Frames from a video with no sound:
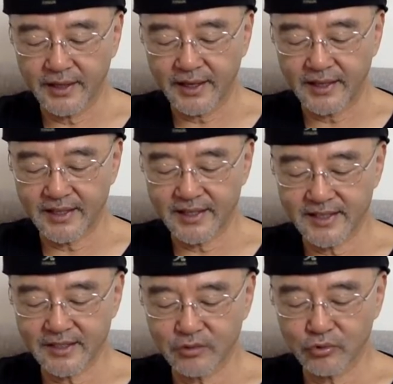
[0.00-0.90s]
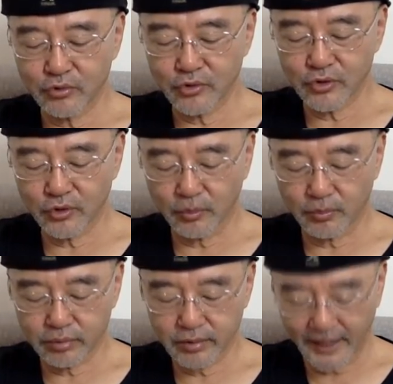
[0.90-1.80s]
an institutional
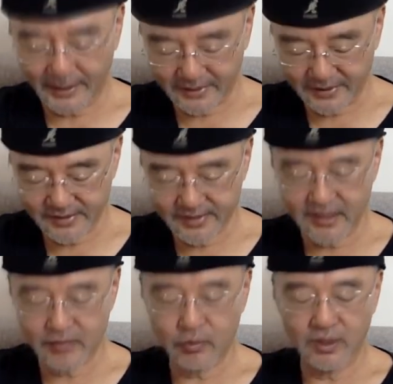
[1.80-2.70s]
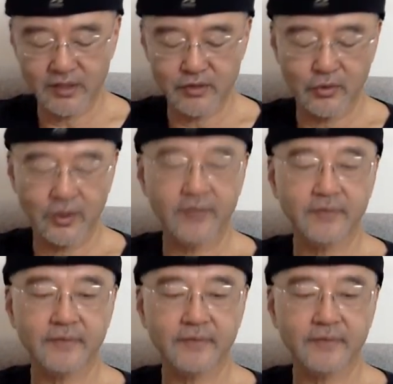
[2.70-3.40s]
practice. That's what he's doing.